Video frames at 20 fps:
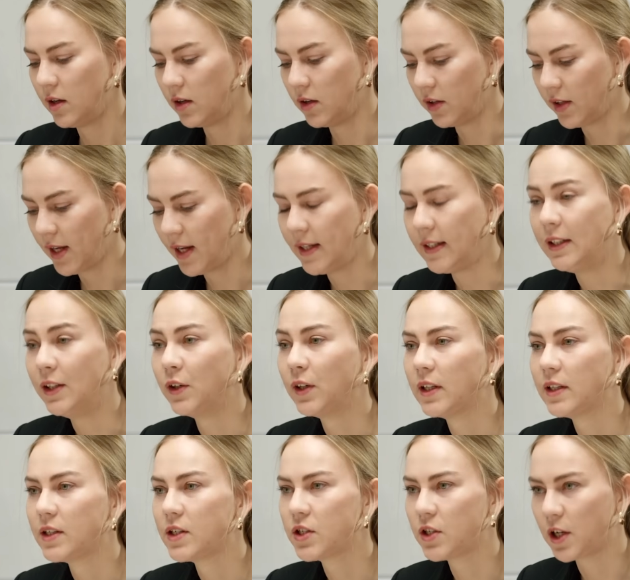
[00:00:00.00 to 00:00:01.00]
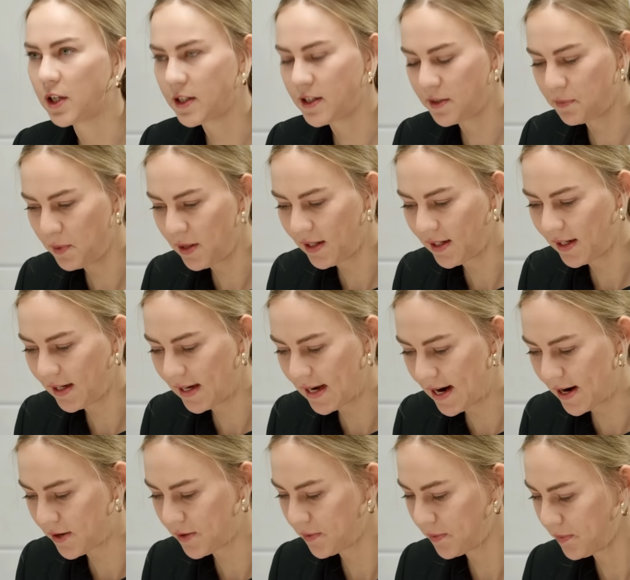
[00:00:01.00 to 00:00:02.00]
Okay, you can start speaking
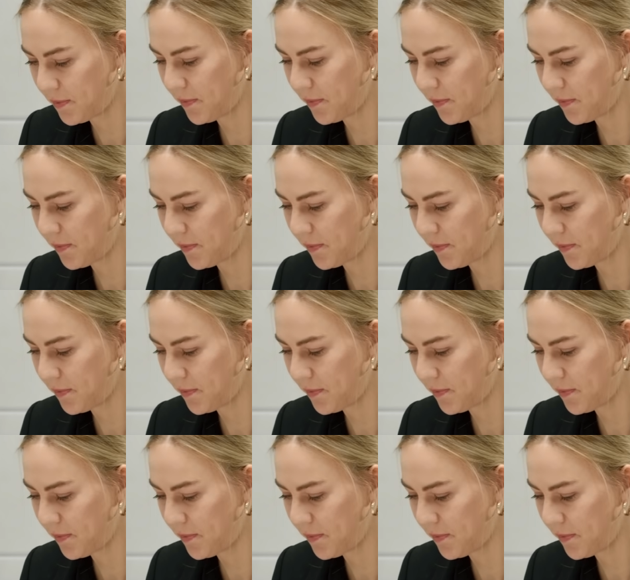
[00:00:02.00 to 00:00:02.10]
now.